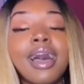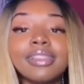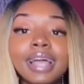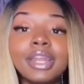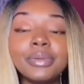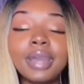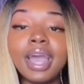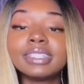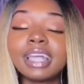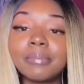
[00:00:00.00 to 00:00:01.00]
A lot of you
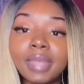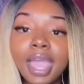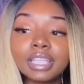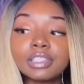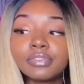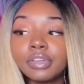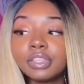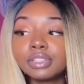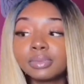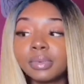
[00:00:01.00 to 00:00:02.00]
guys have been asking for
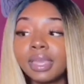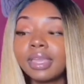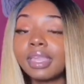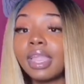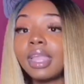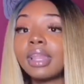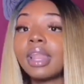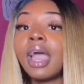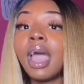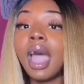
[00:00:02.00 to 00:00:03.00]
this wig, and
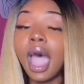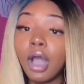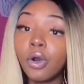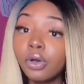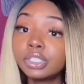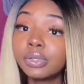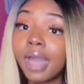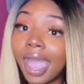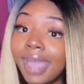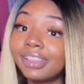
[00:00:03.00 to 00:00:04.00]
I also
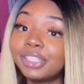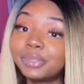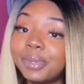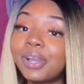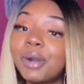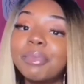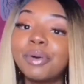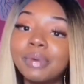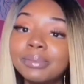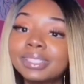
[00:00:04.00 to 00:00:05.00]
had this wig on my
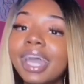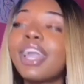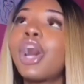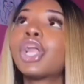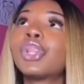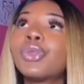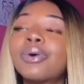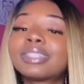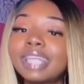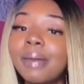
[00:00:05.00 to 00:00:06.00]
website a
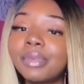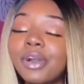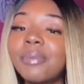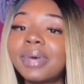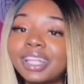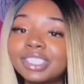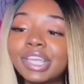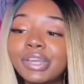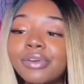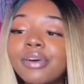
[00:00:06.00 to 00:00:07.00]
long time ago, but I
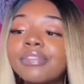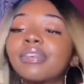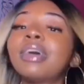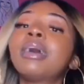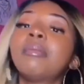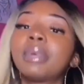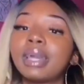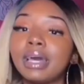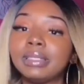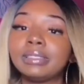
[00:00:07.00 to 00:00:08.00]
took it off
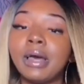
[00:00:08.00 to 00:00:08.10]
because